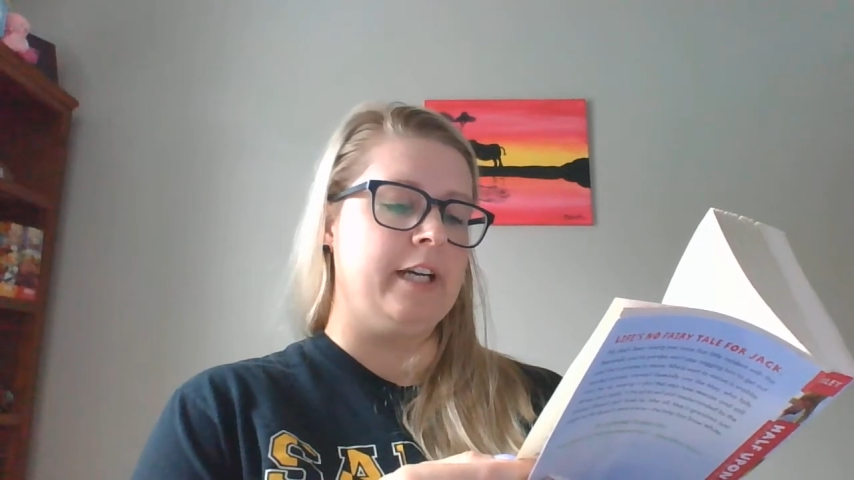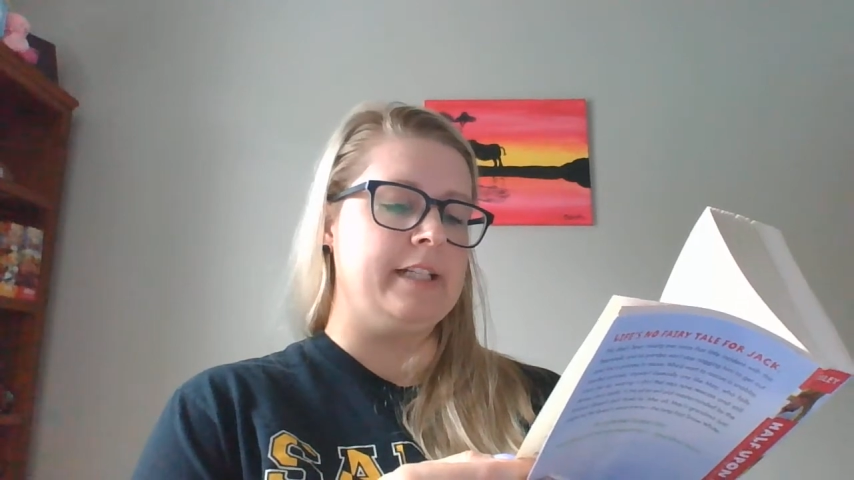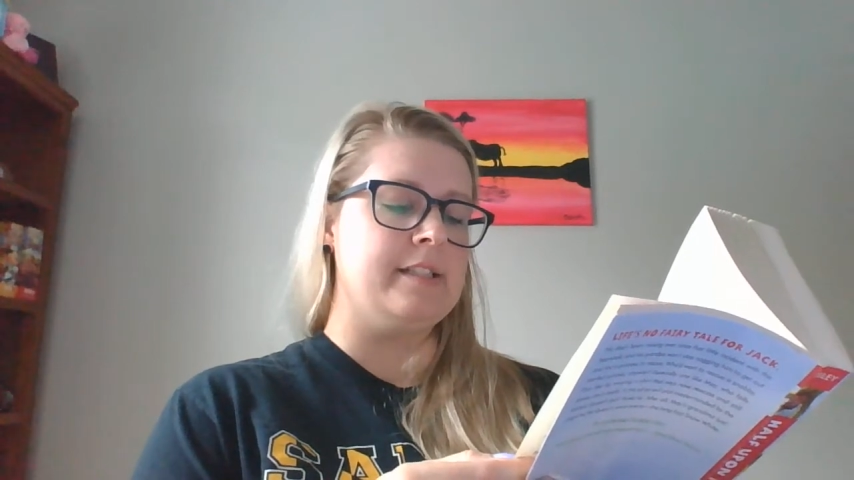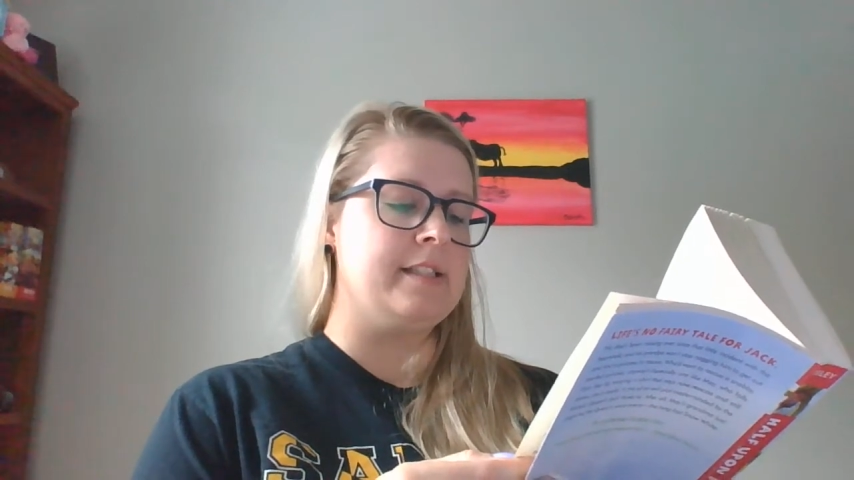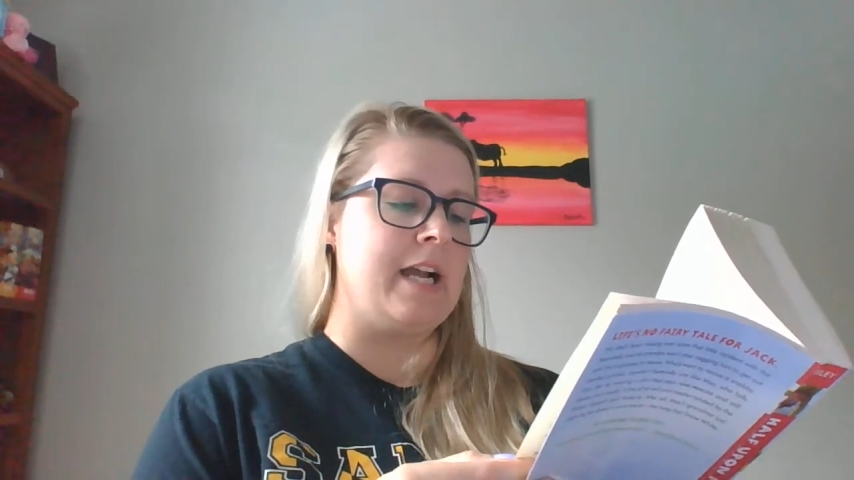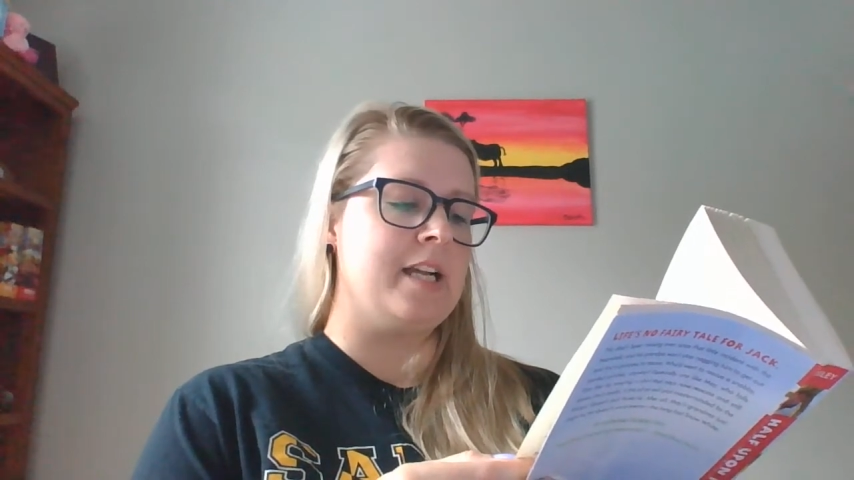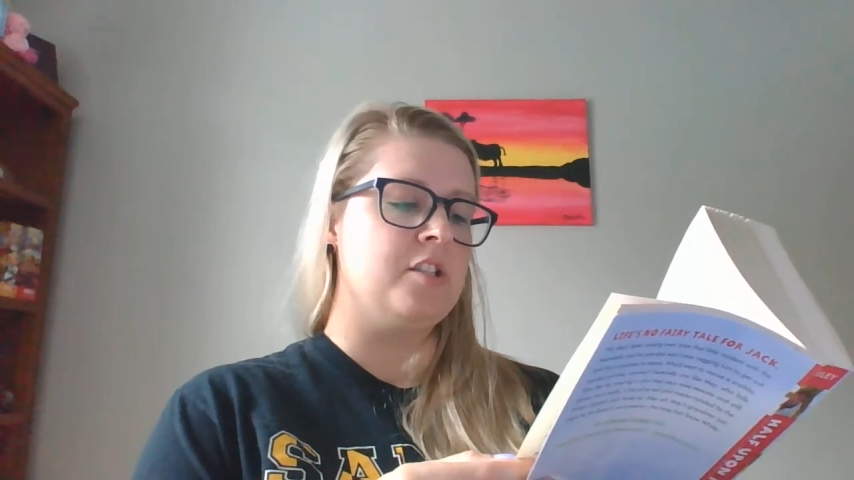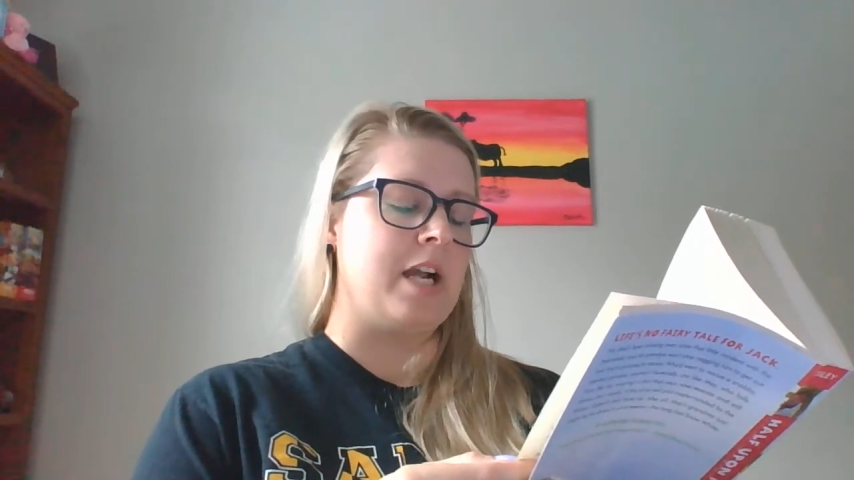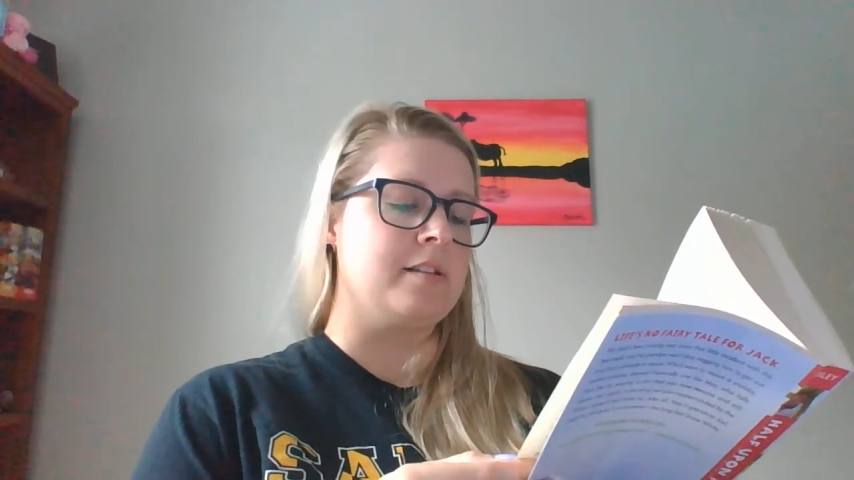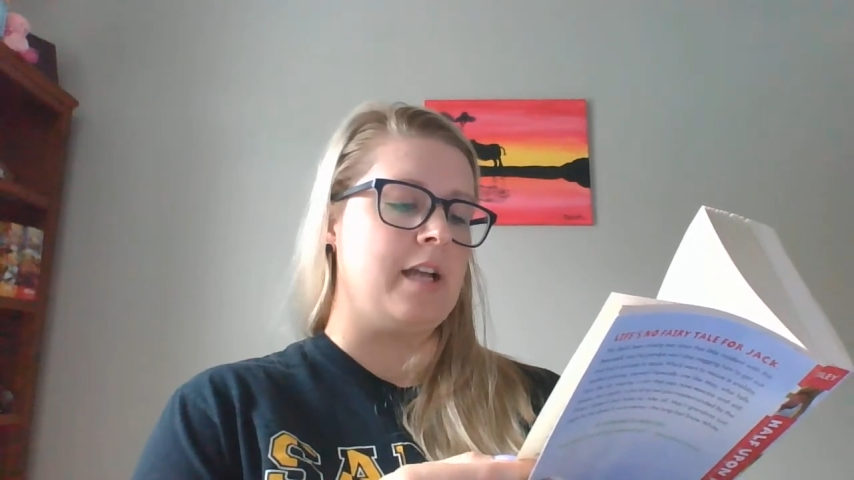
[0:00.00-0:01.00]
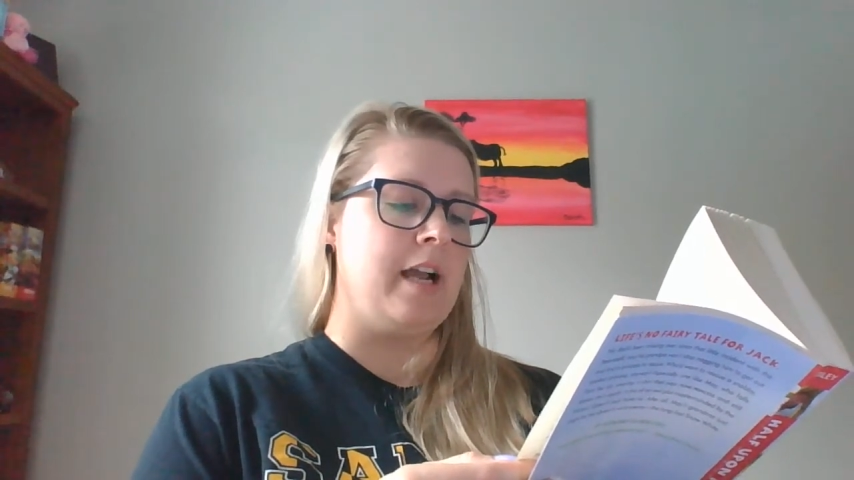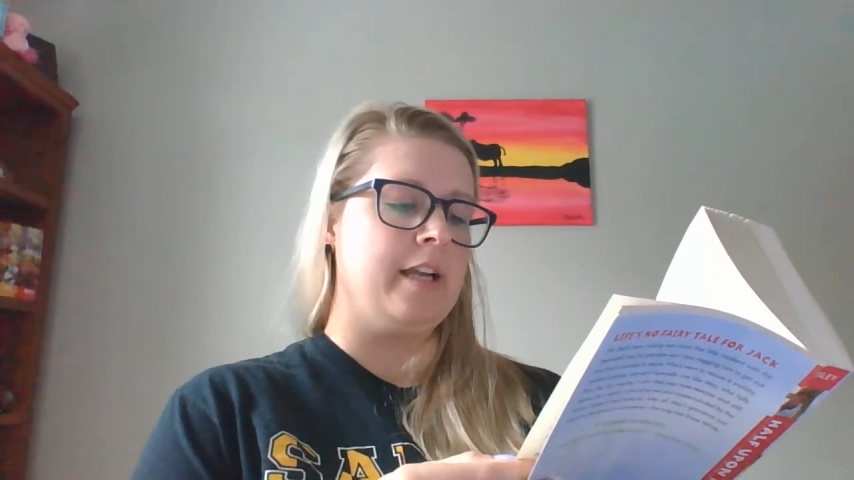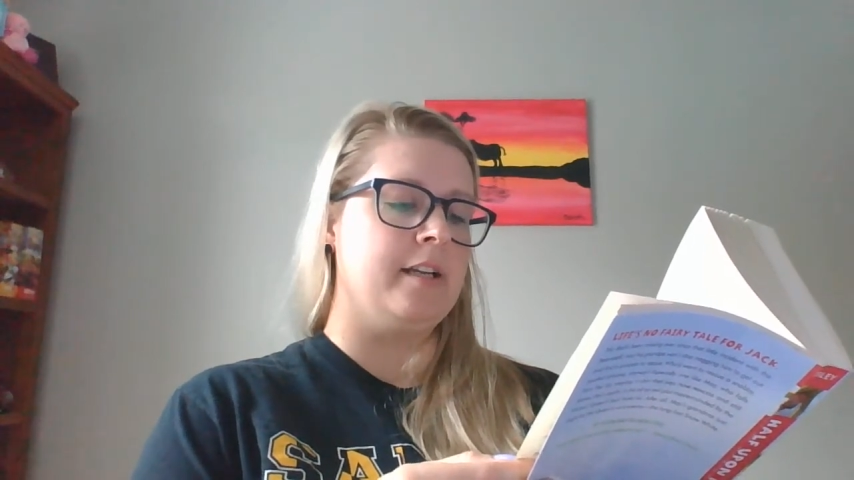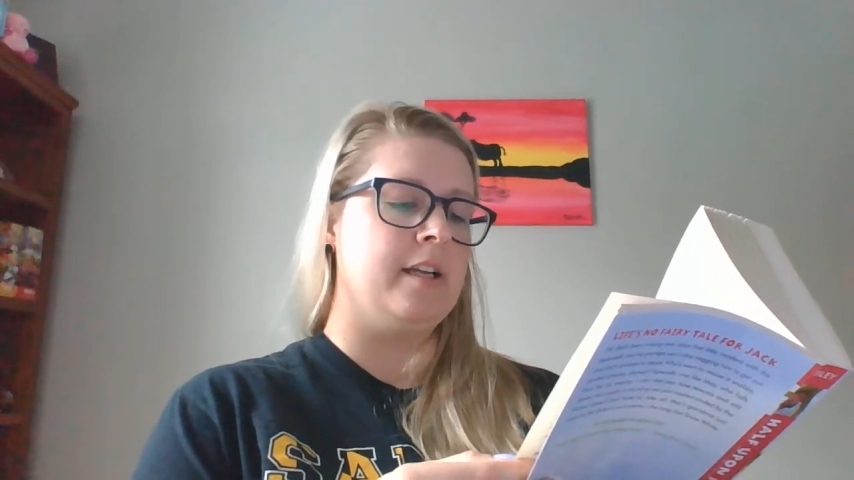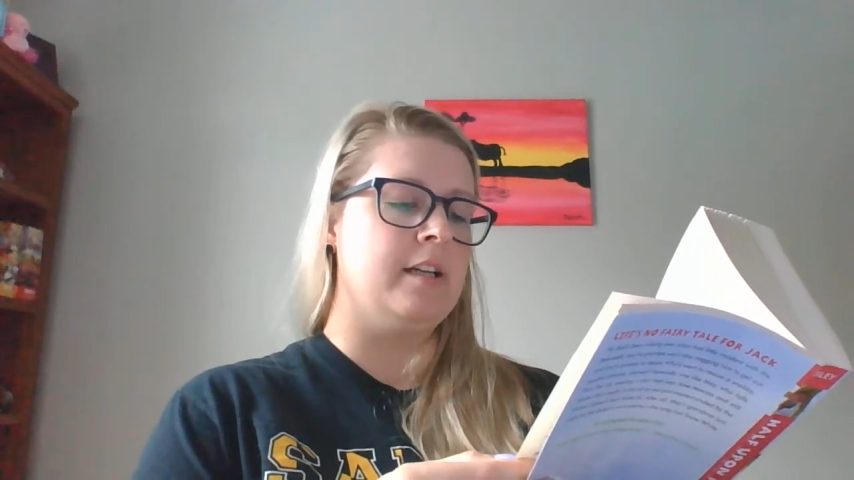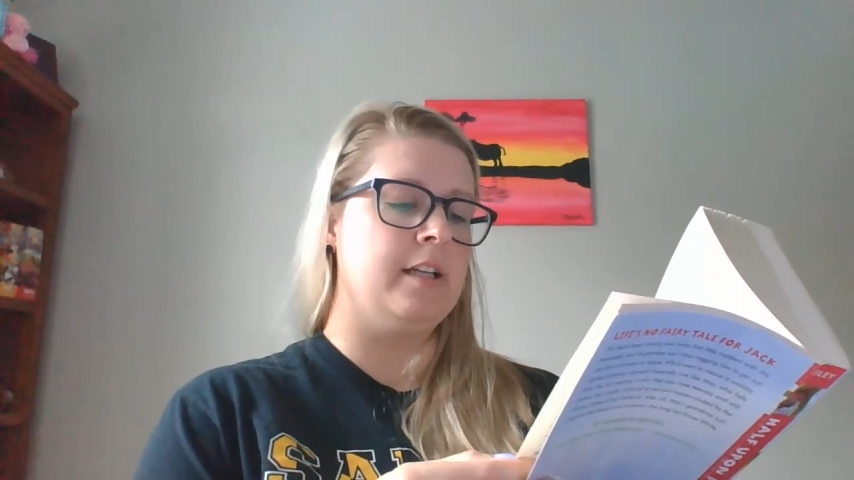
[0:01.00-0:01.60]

and inside Jack died.